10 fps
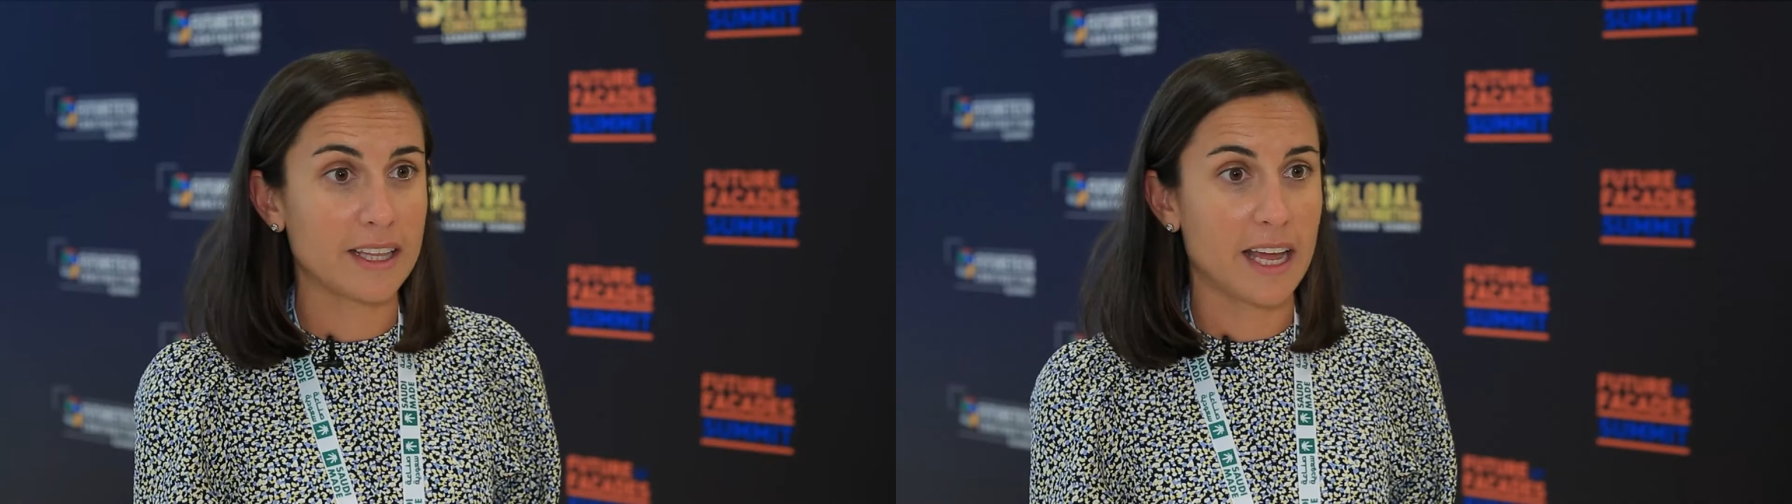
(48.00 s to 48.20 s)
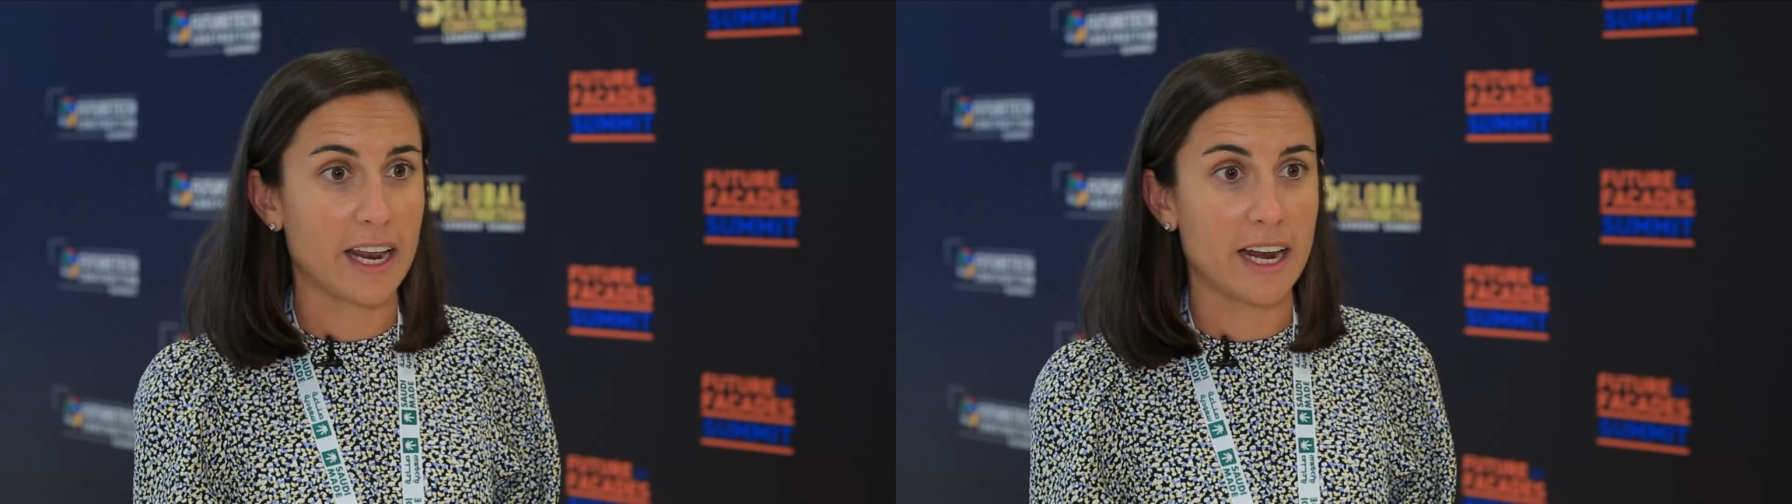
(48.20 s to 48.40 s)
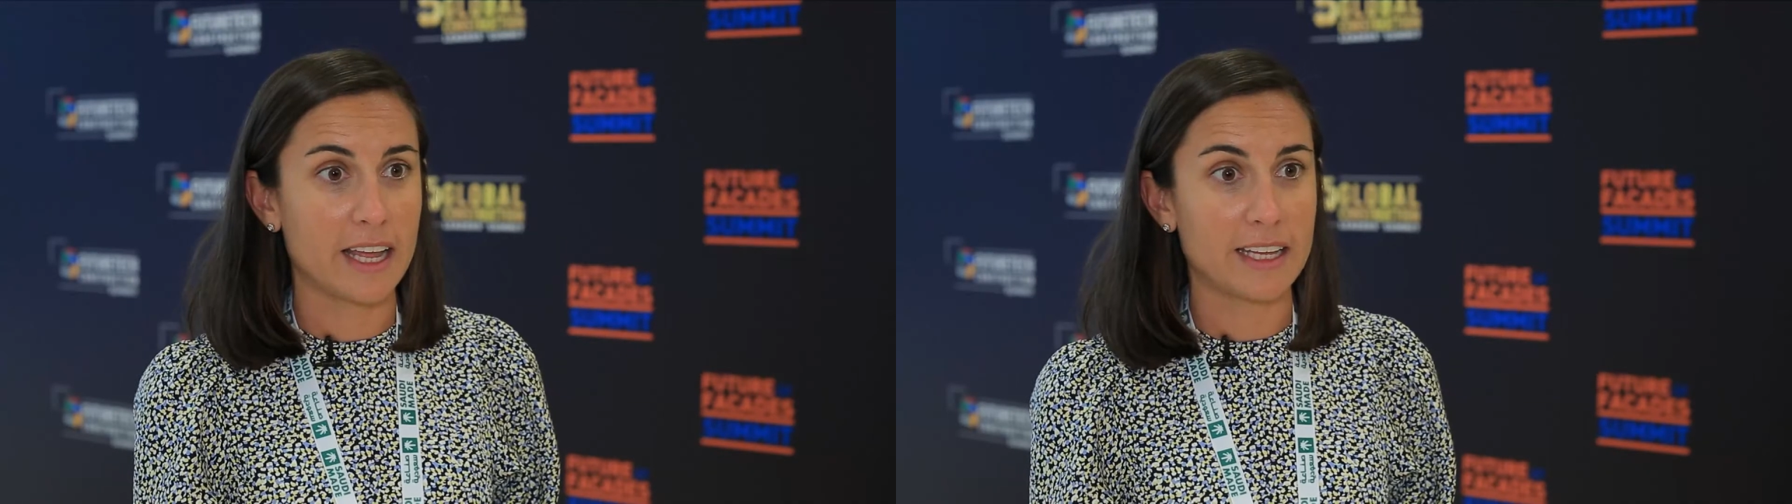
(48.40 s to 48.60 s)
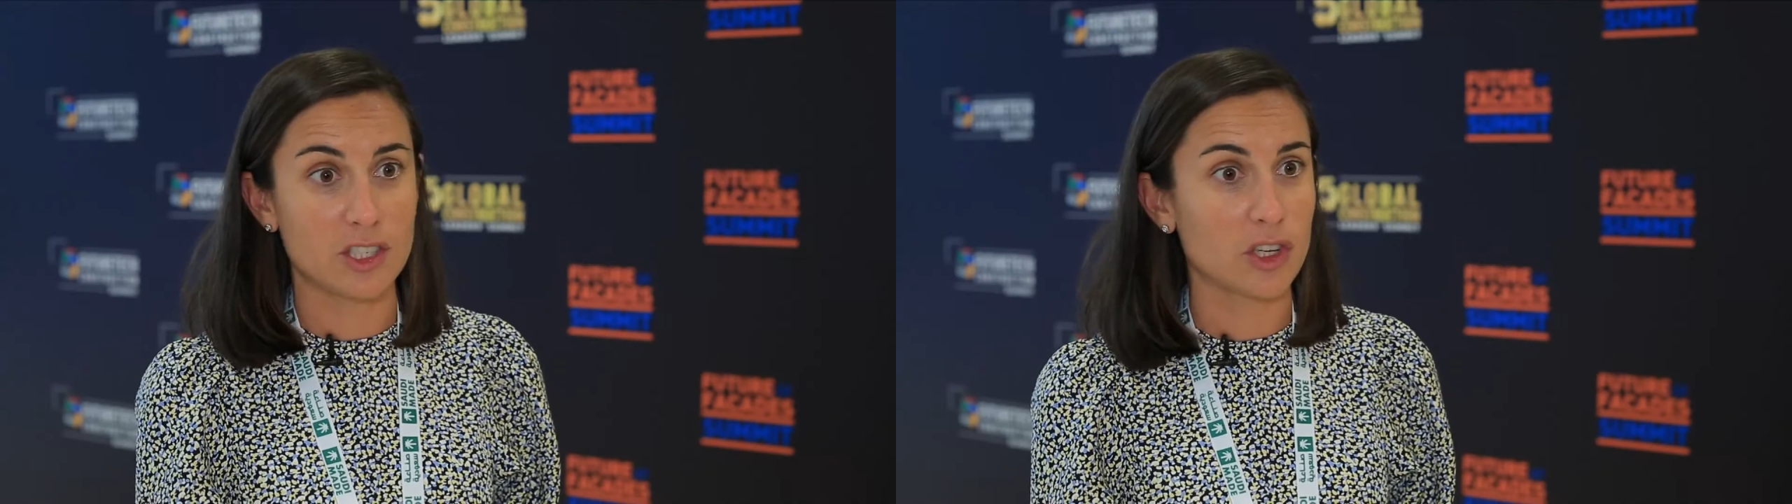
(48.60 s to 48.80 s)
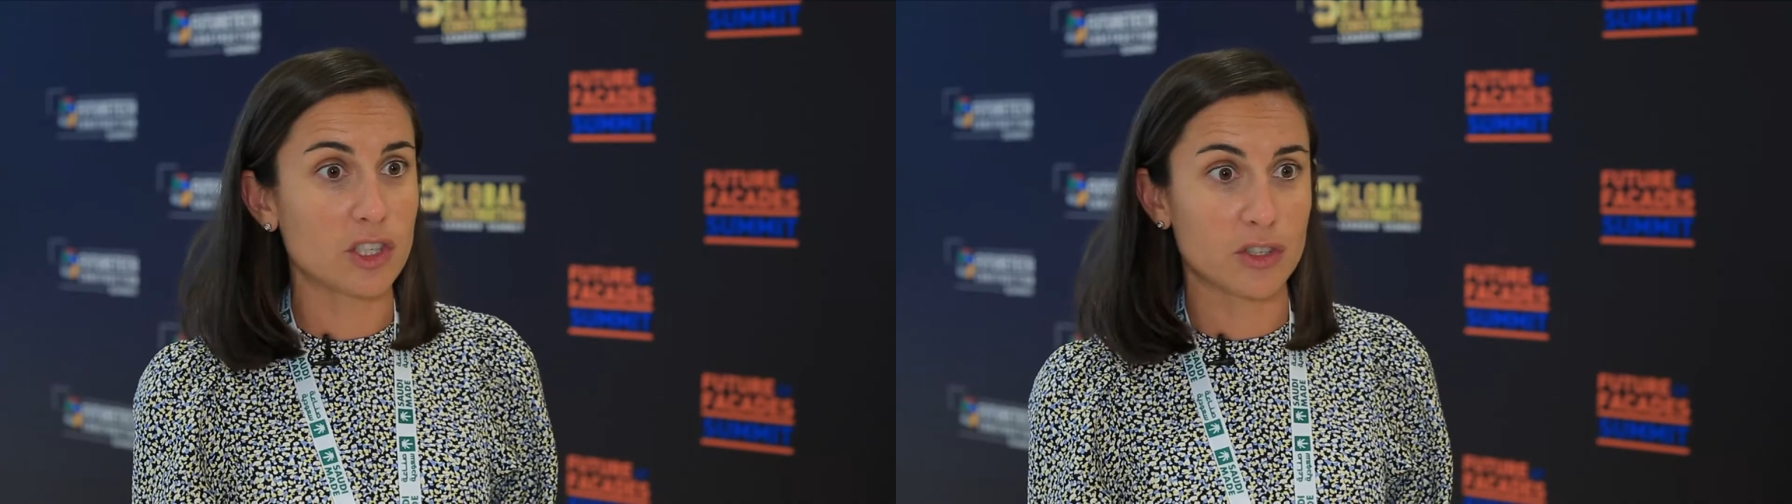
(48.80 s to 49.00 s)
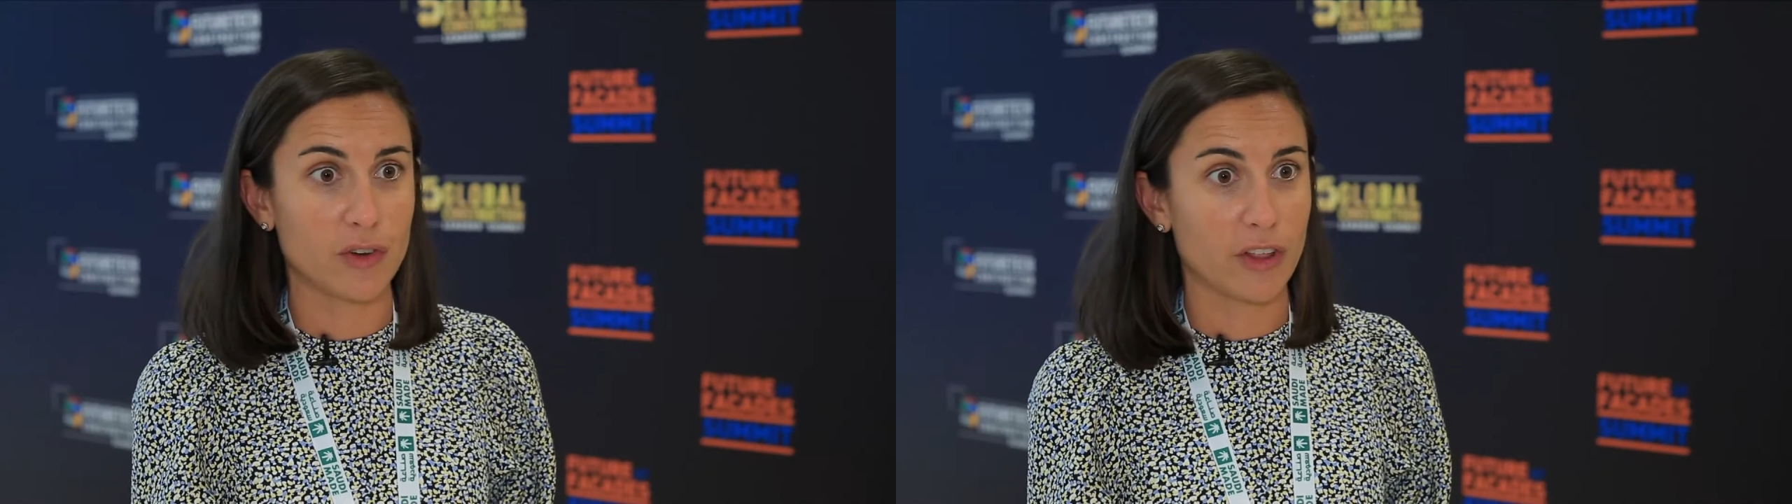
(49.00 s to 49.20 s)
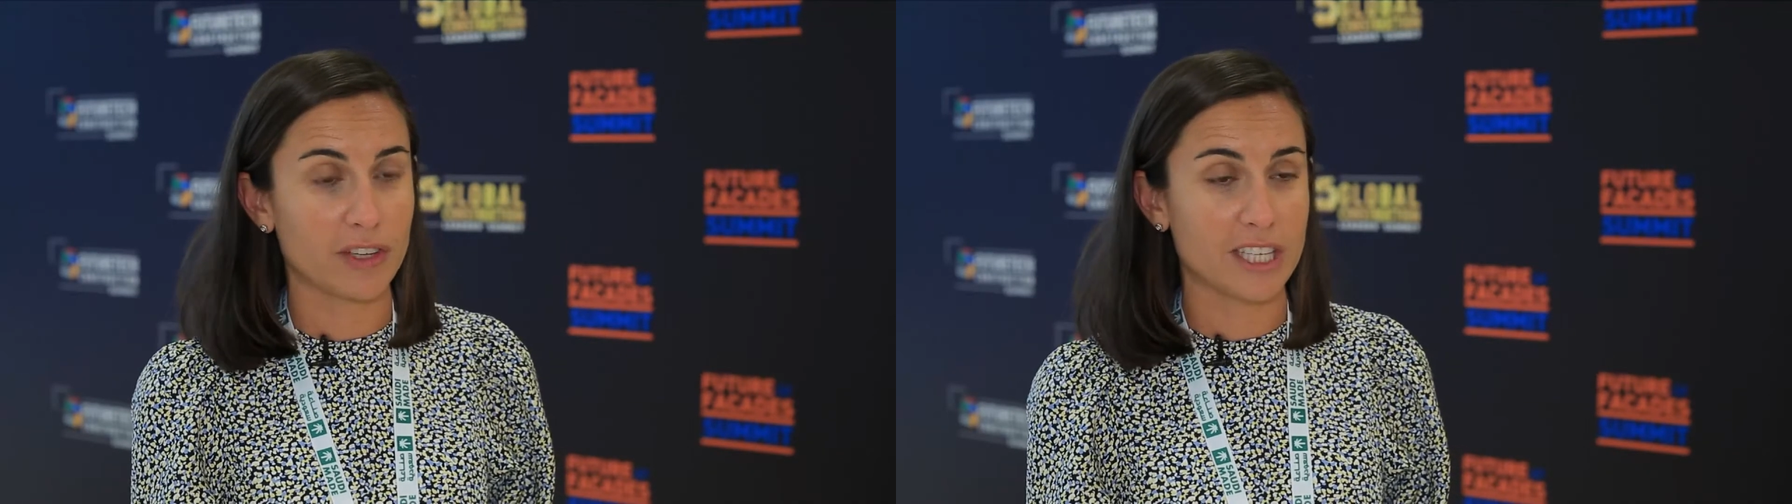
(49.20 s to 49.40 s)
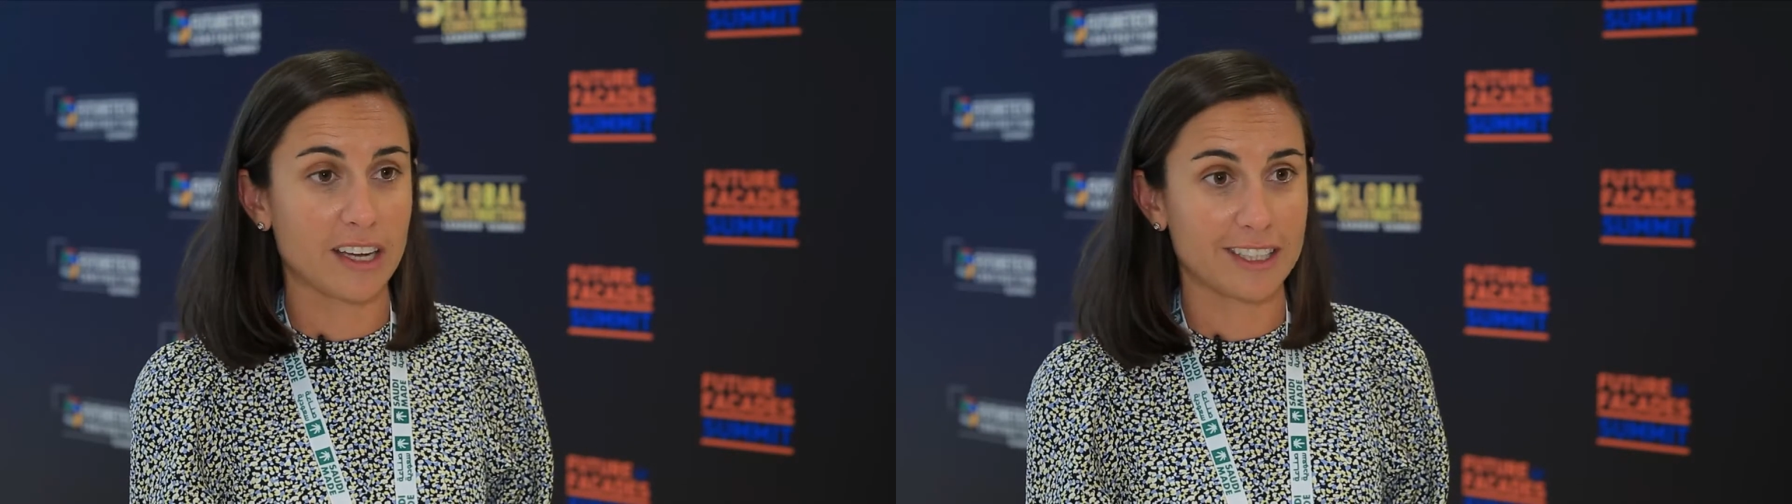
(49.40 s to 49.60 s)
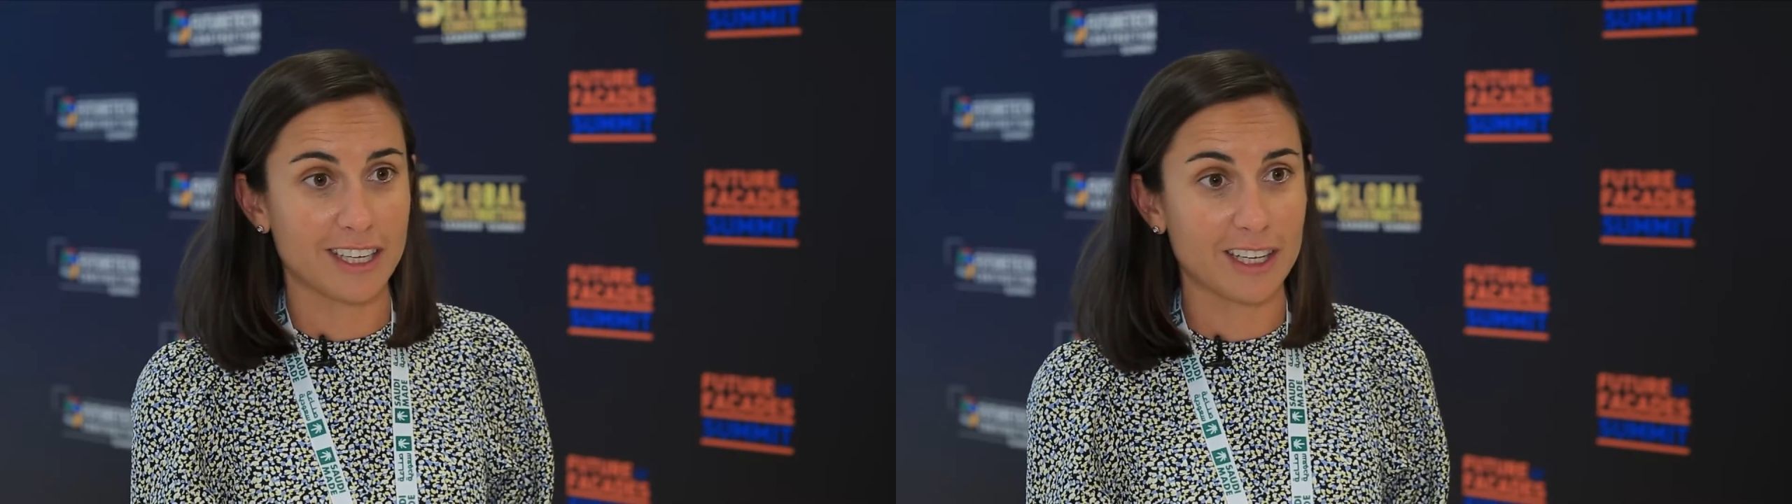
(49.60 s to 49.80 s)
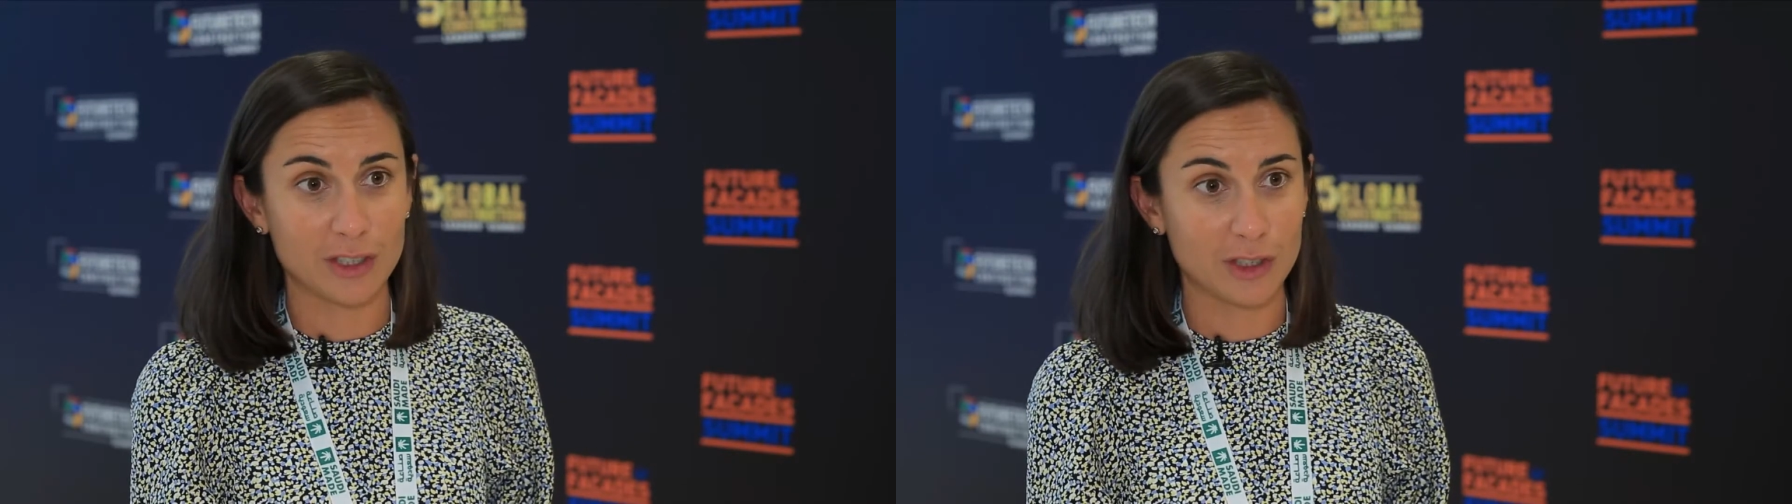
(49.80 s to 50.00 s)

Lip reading: that, and it's not just for the facade sector,